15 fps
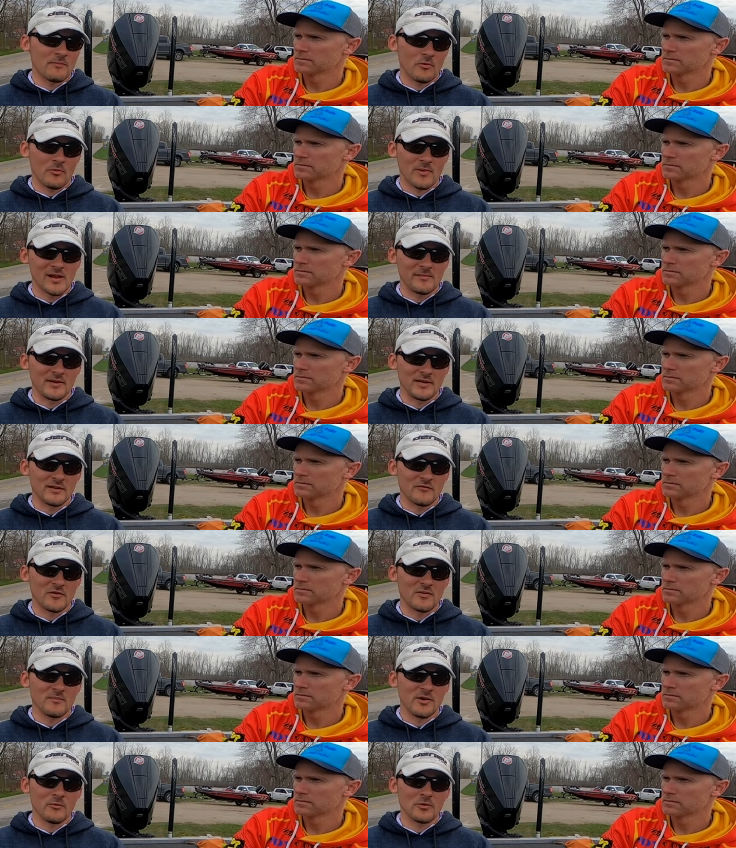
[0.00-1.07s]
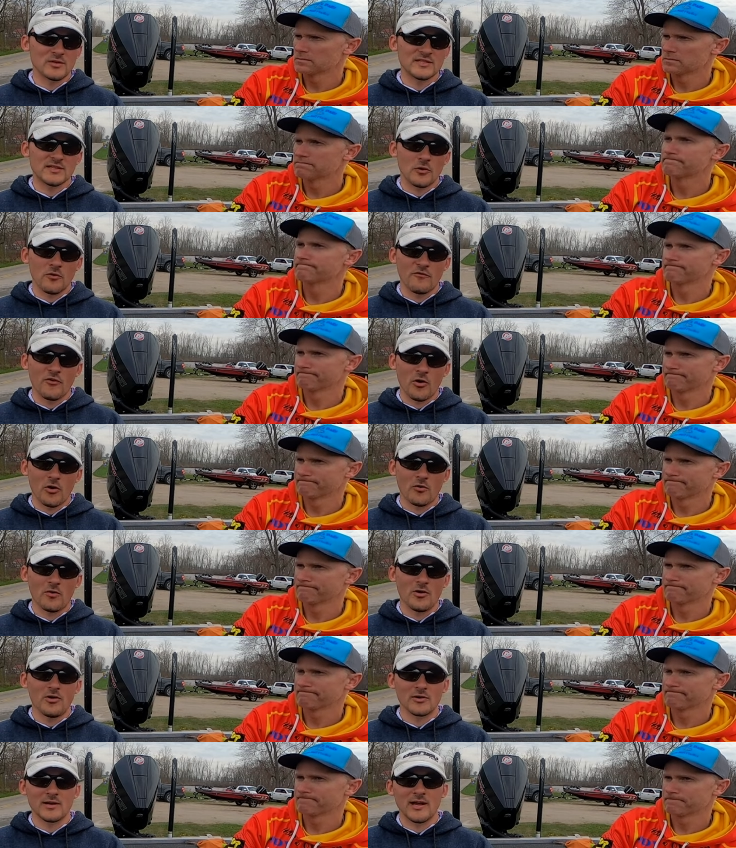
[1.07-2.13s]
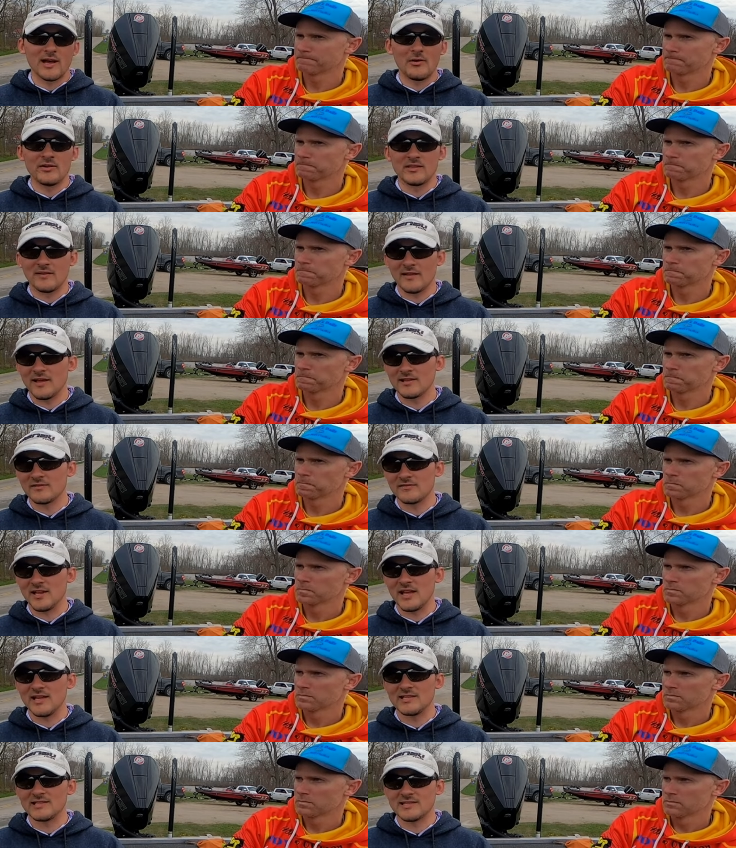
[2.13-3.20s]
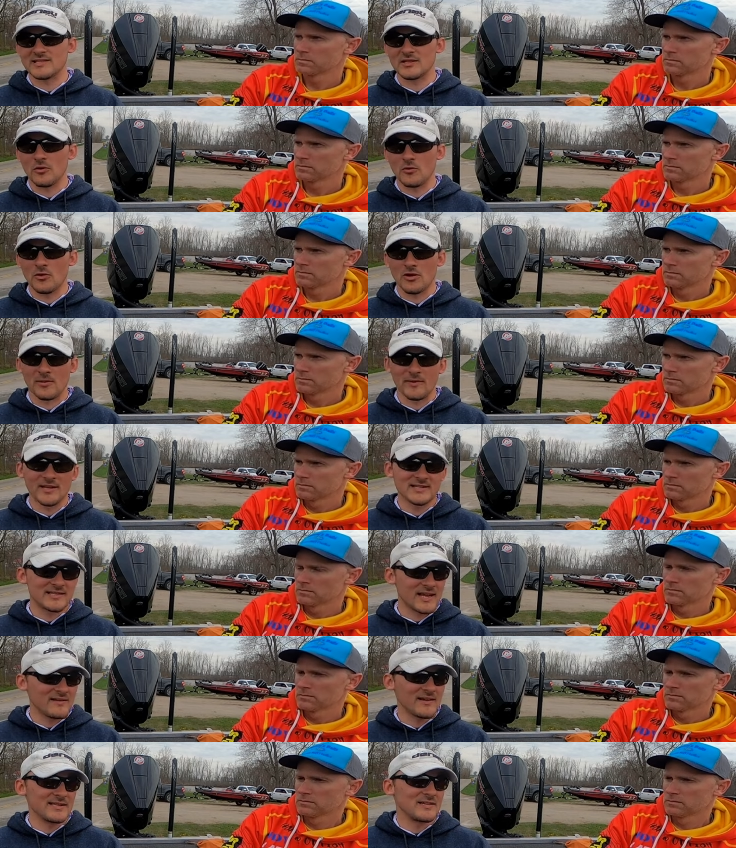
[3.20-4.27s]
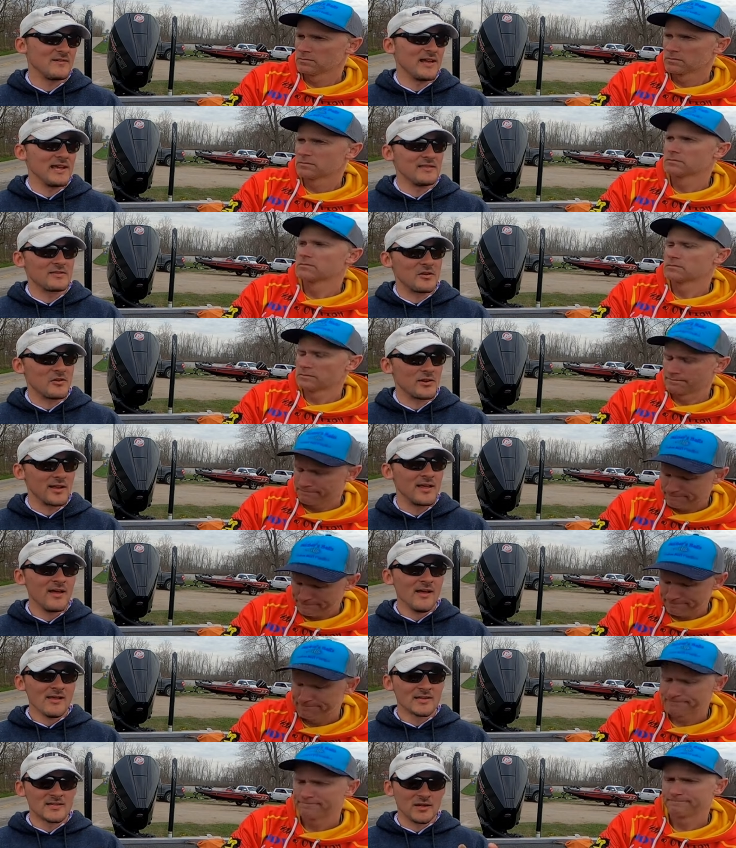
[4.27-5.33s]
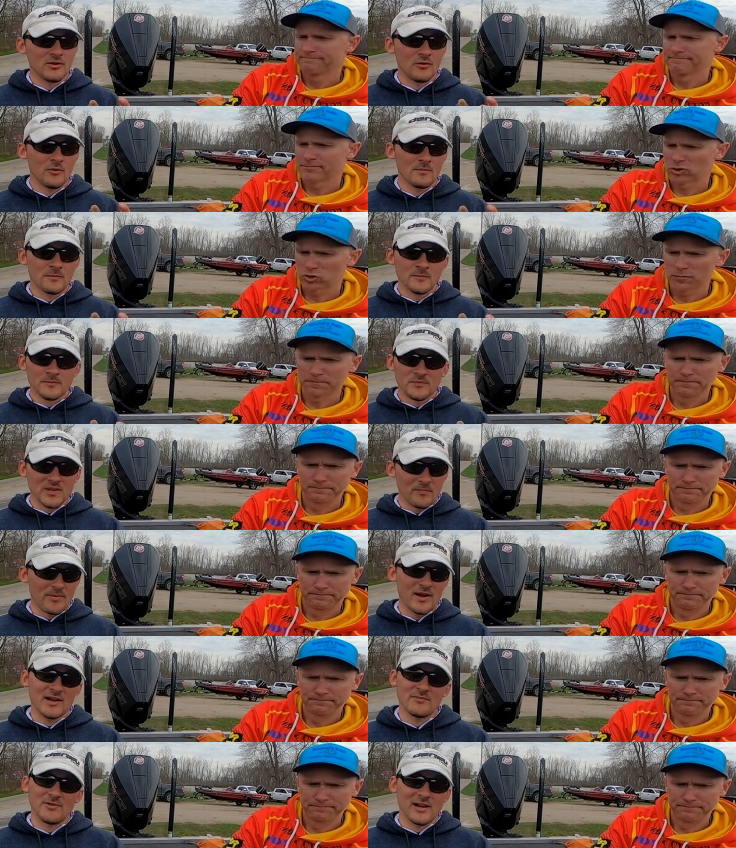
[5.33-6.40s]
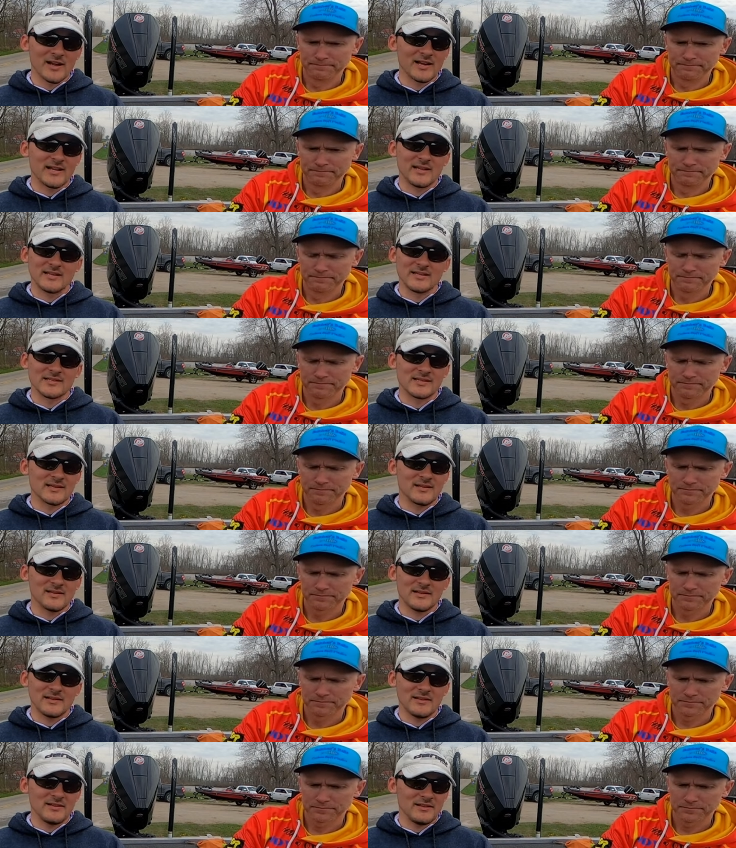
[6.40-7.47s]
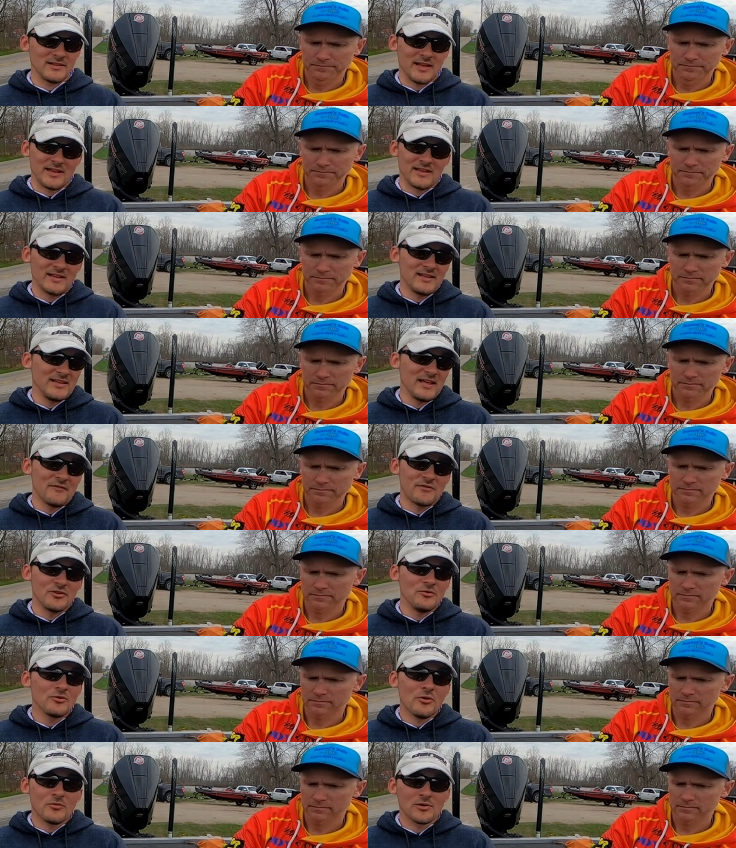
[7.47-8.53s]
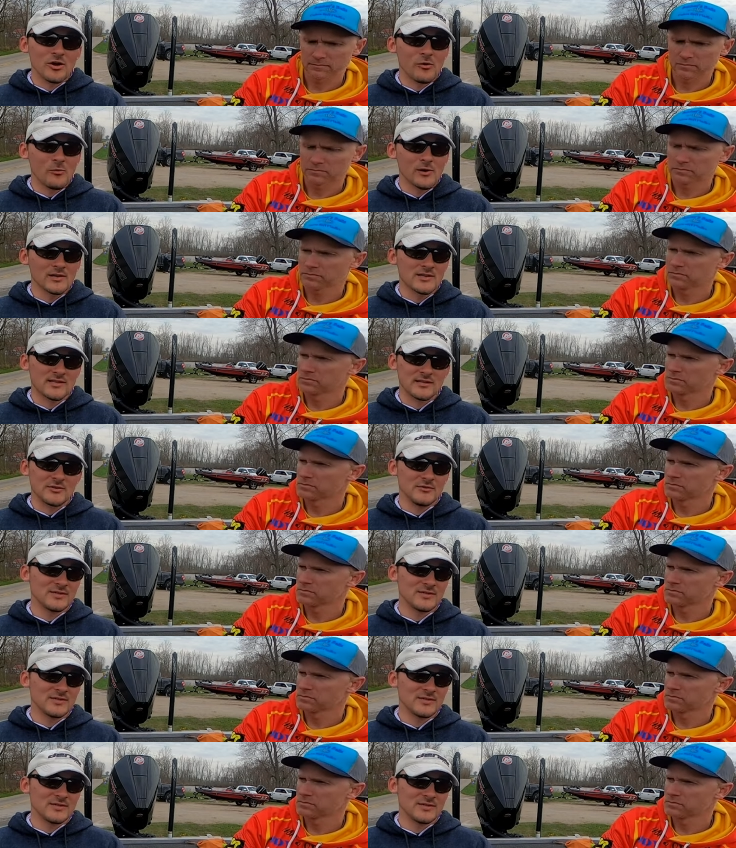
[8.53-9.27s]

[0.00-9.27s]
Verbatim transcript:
Speaker 1: of April, might be different, but we're so far along now, and the length of days is so long. I mean, it's daylight till 8:30. So True. the bottom line is, like, if you don't know what to